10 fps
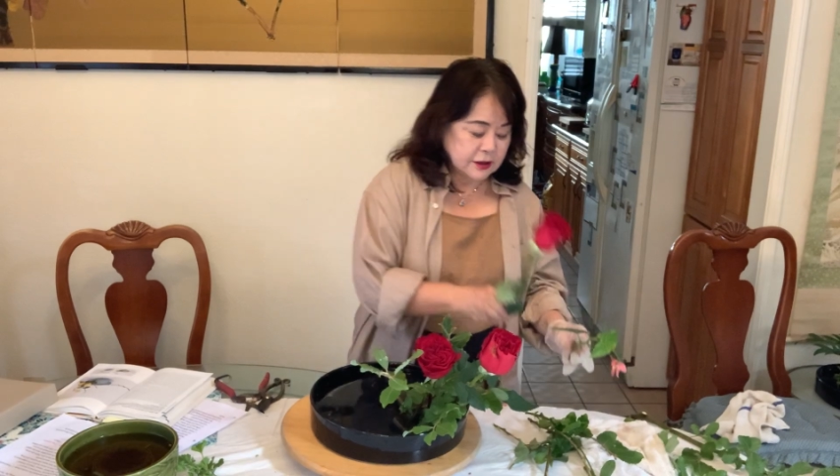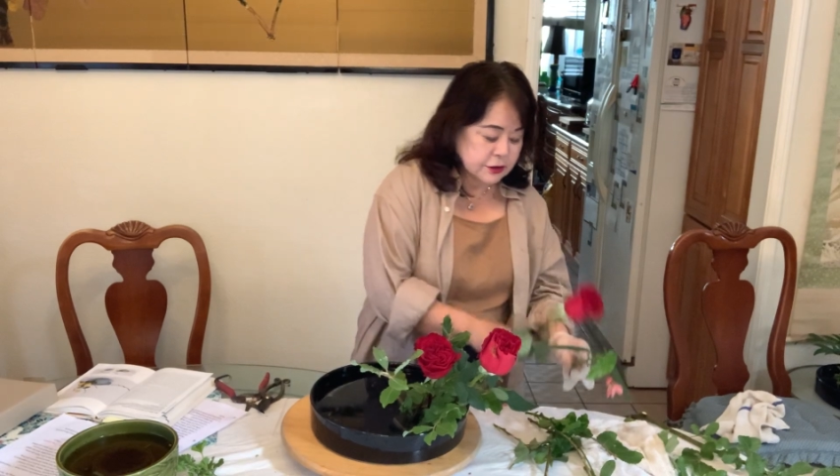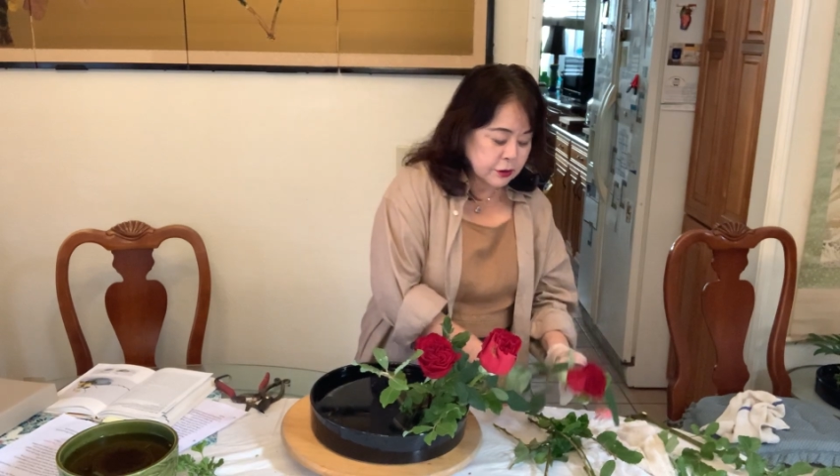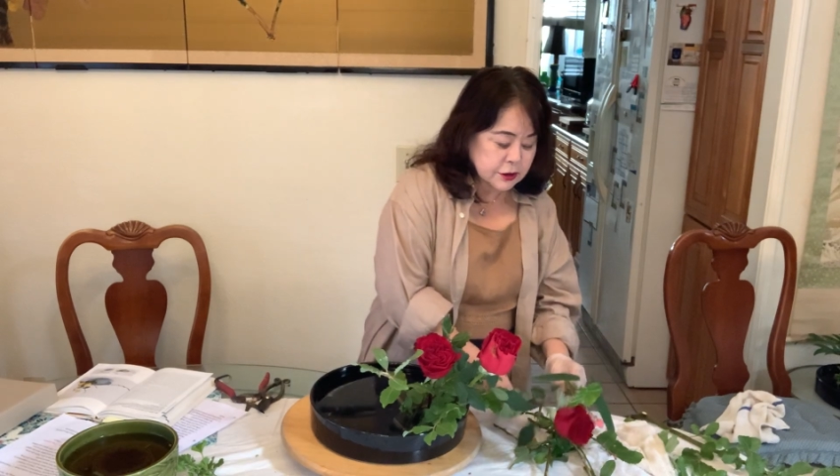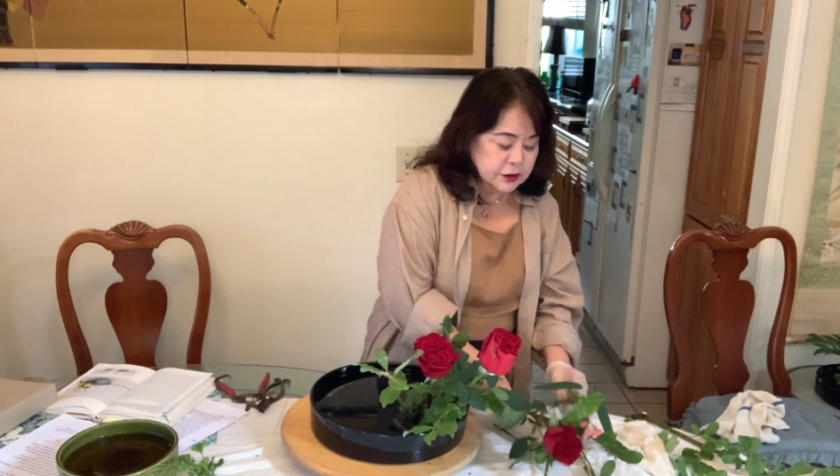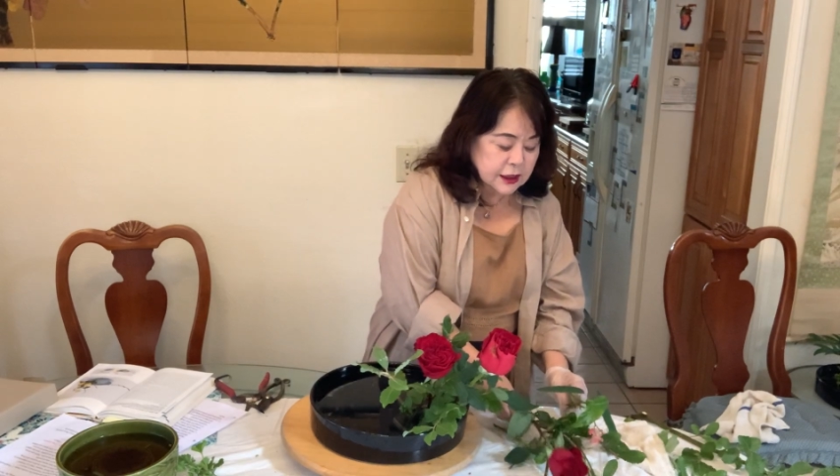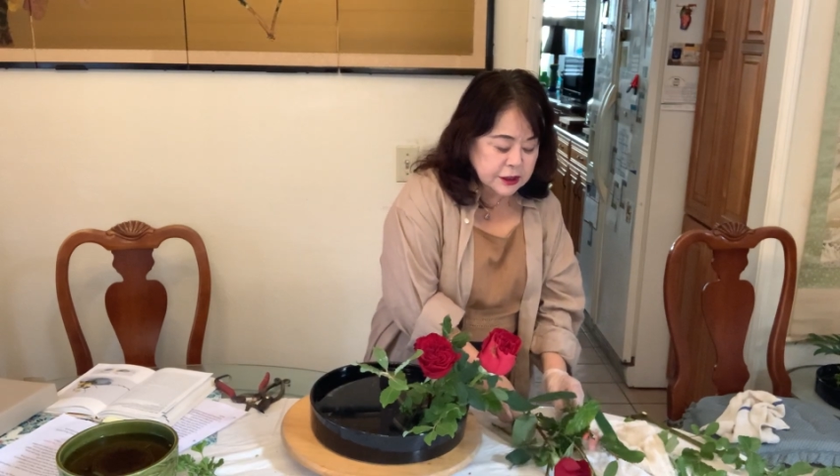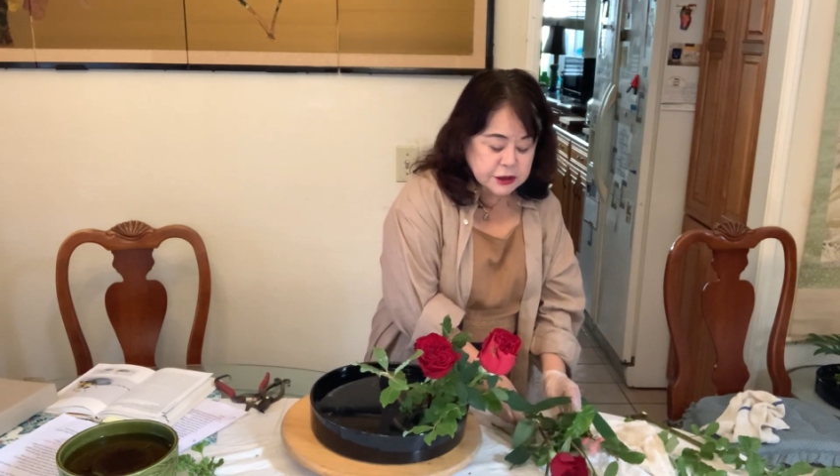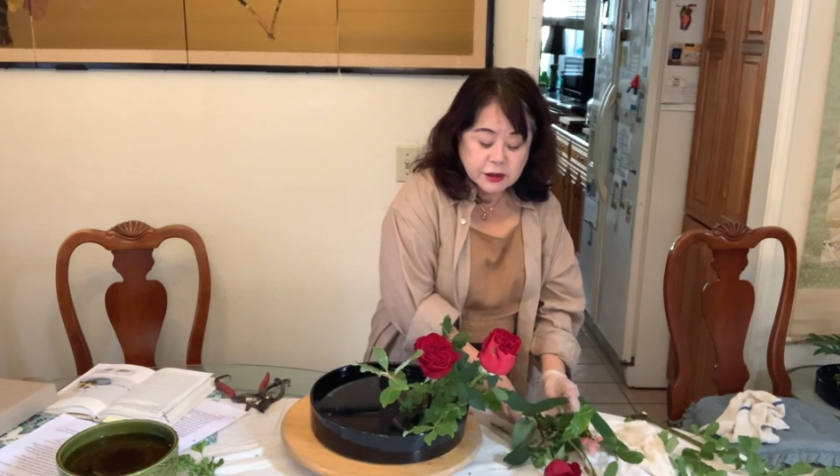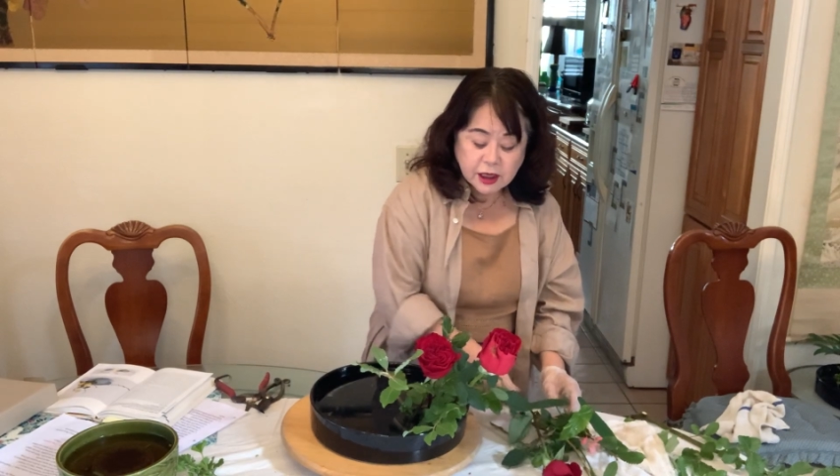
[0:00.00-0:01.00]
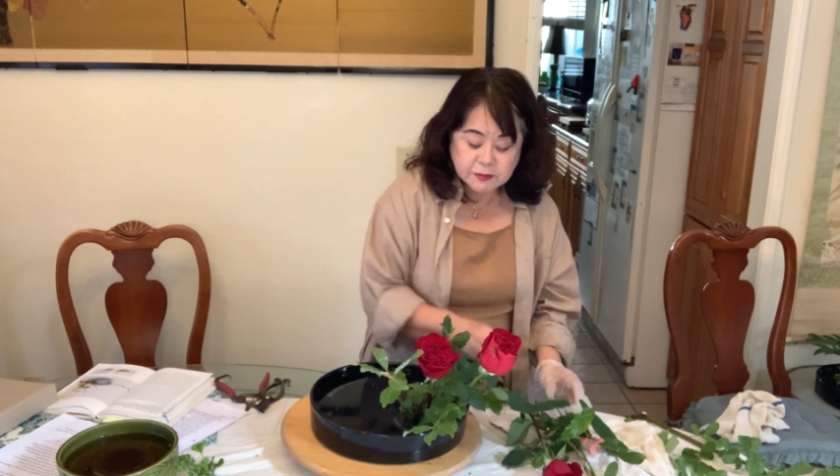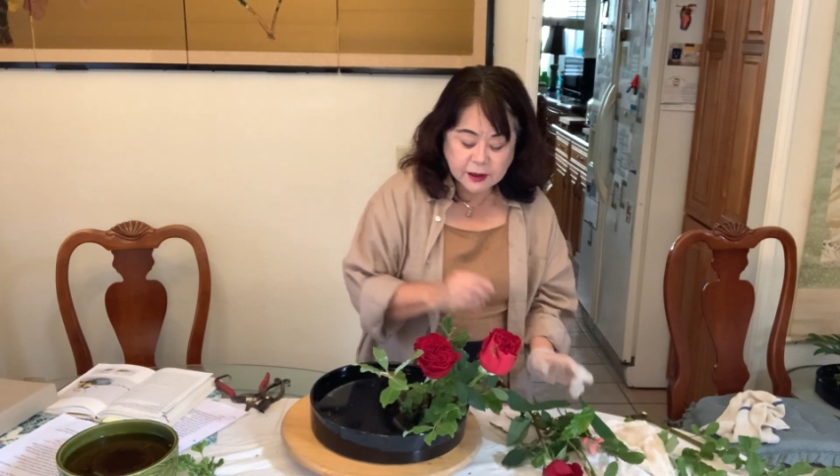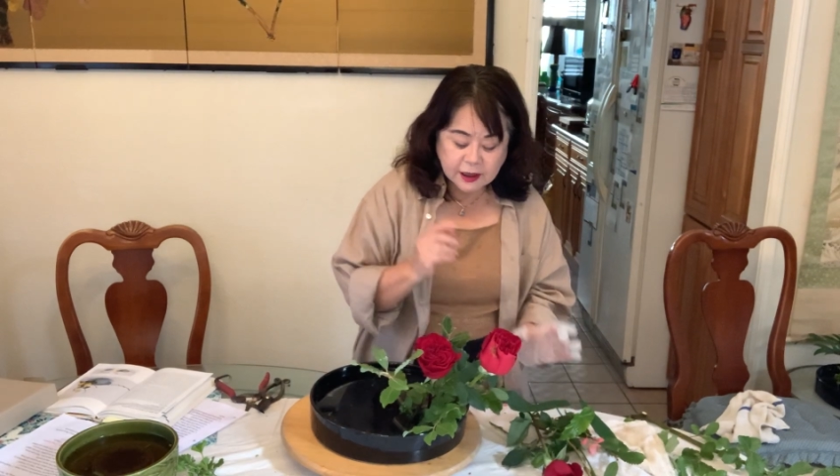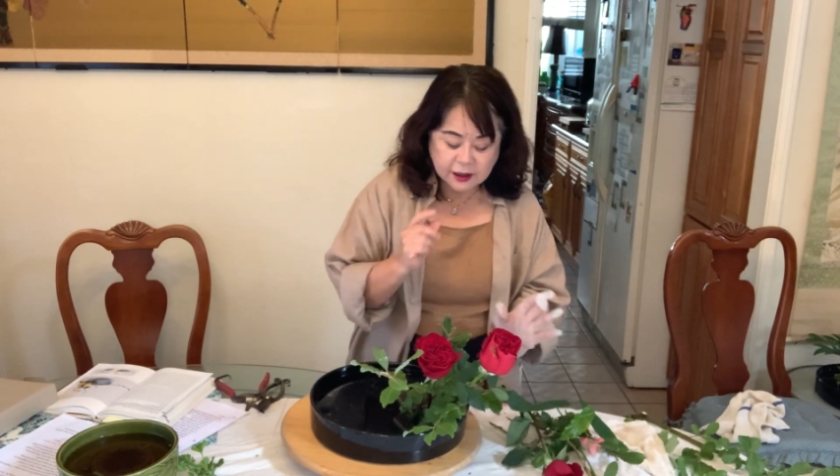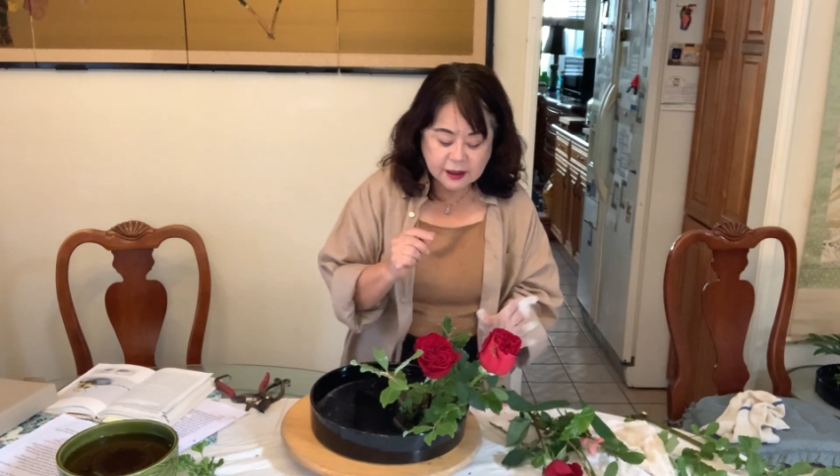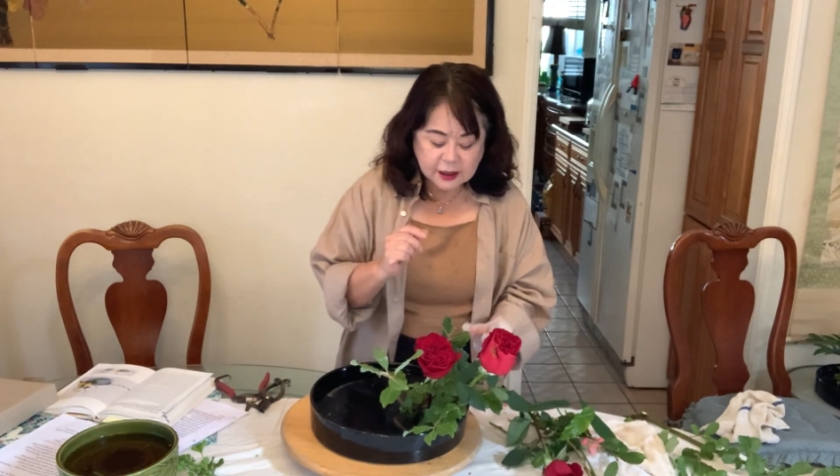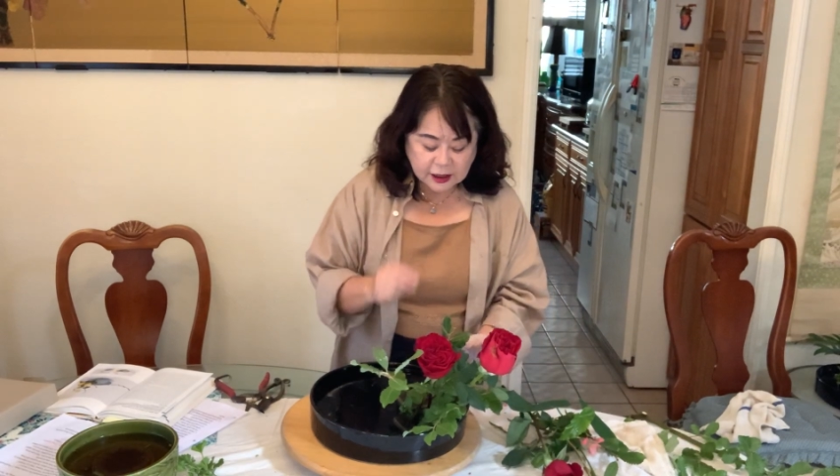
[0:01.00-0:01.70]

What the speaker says: So it's nice to have a